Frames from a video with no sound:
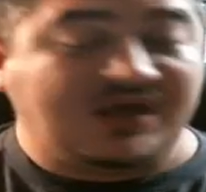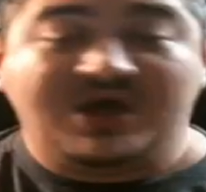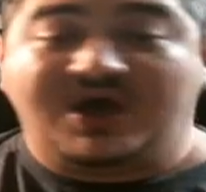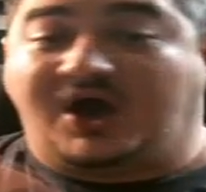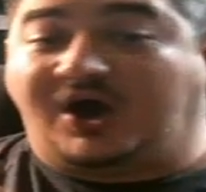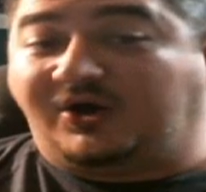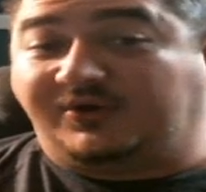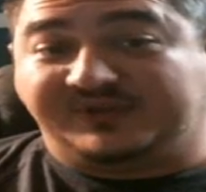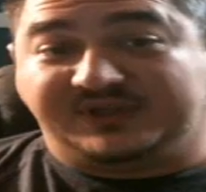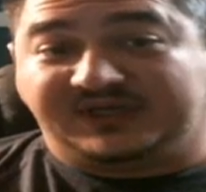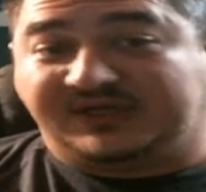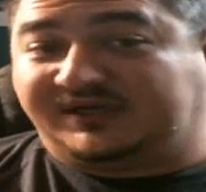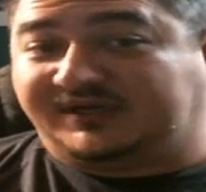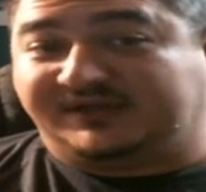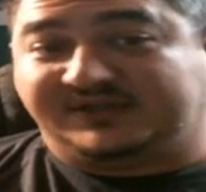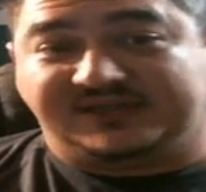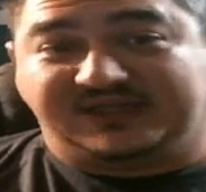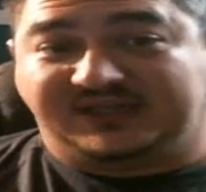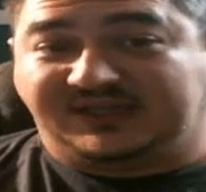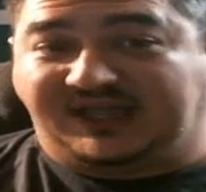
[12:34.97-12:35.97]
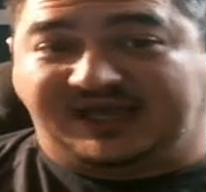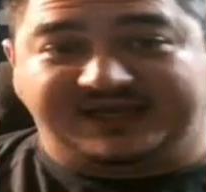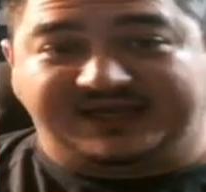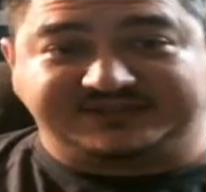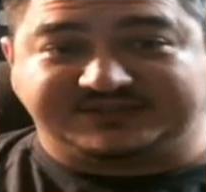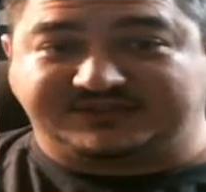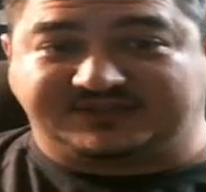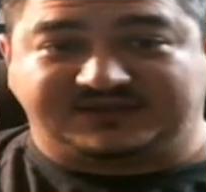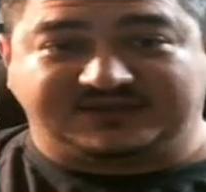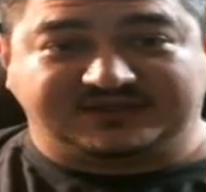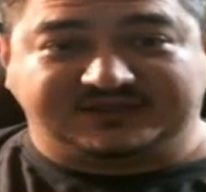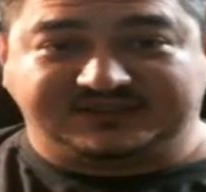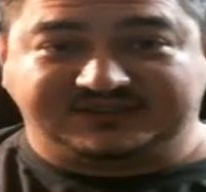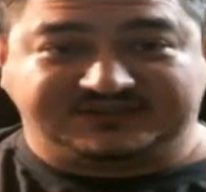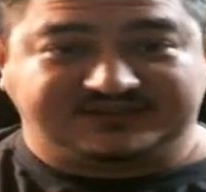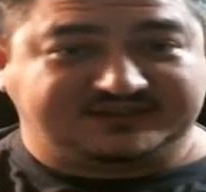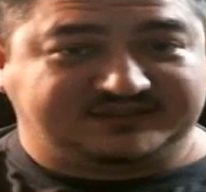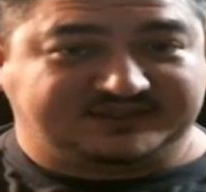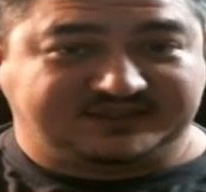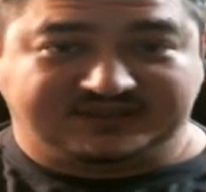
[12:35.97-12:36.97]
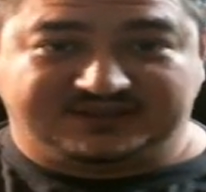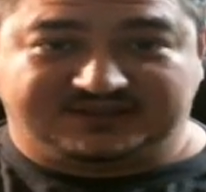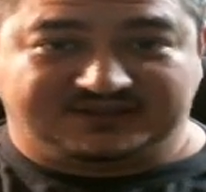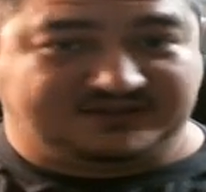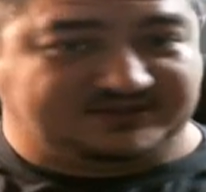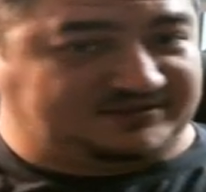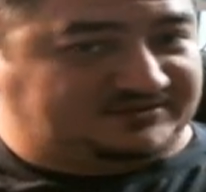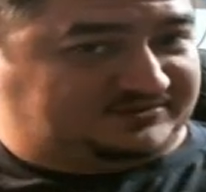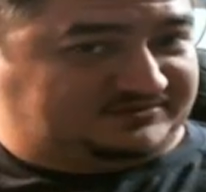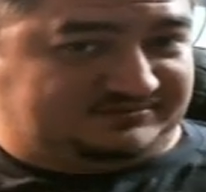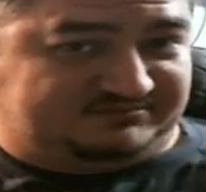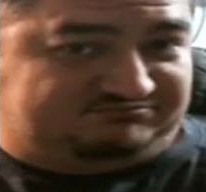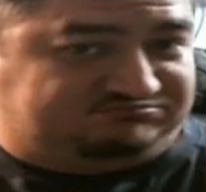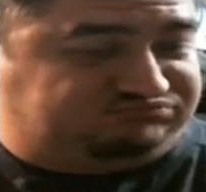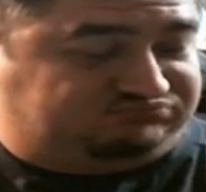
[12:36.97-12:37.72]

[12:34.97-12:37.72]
Oh, the laser is still